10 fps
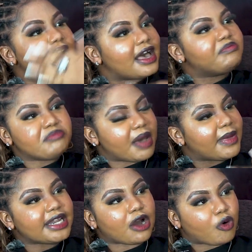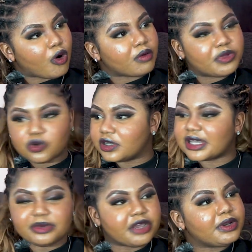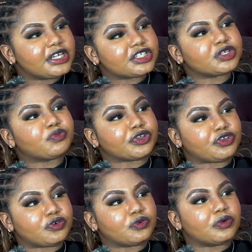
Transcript: my man a call because I'm in a relationship with you.